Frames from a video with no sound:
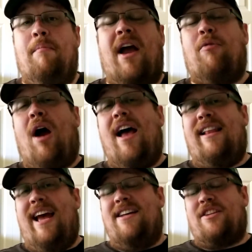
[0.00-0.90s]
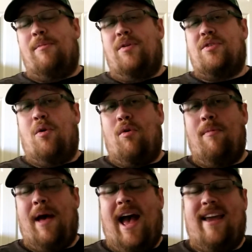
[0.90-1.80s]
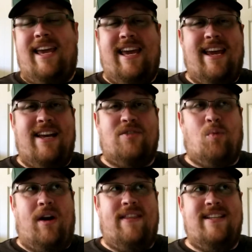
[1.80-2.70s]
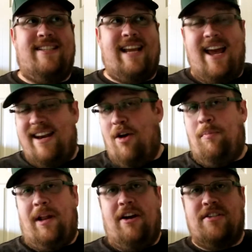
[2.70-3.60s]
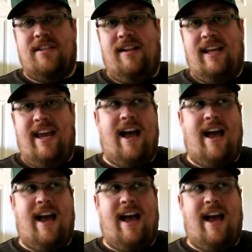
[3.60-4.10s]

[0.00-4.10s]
Mike Riley, Eskimos quarterback, he is one of the standout players in the league.